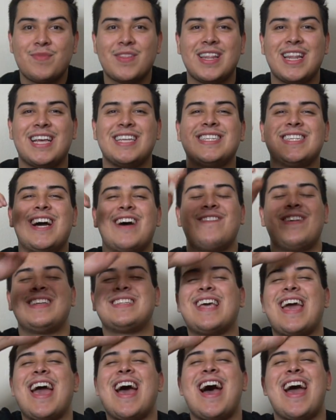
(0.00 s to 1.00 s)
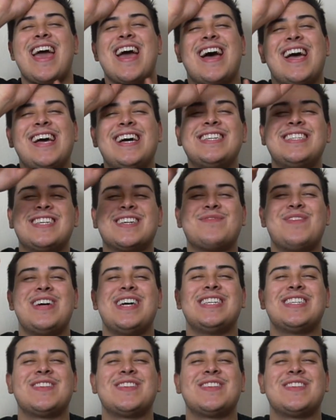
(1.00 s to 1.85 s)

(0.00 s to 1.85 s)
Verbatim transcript: Las gafas. I suck my ass,